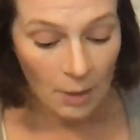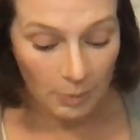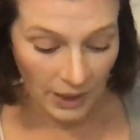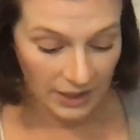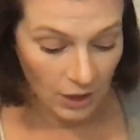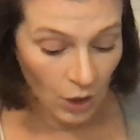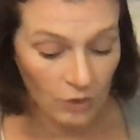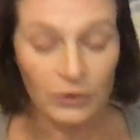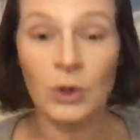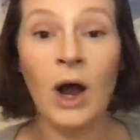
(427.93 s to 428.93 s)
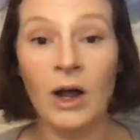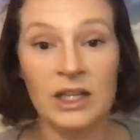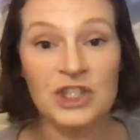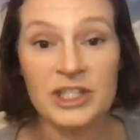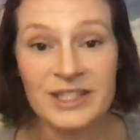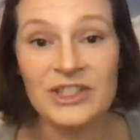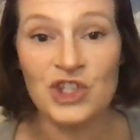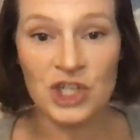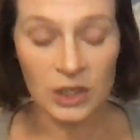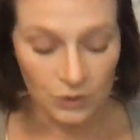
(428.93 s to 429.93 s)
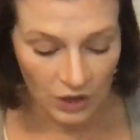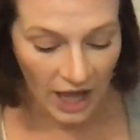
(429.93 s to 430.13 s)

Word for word: But overall, just in general,